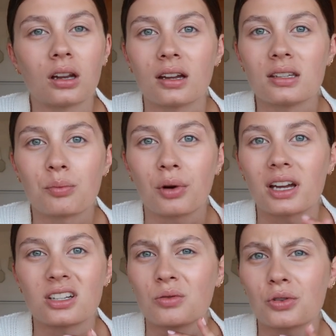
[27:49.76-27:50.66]
nice
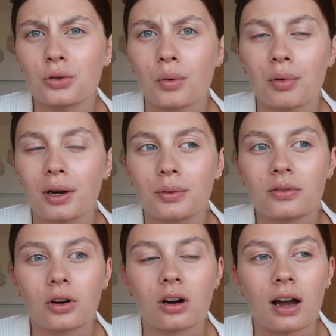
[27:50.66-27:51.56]
bread. I'm not sure what bread
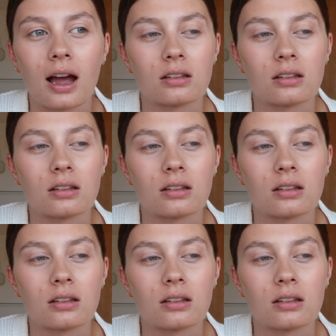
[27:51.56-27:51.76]
we've got,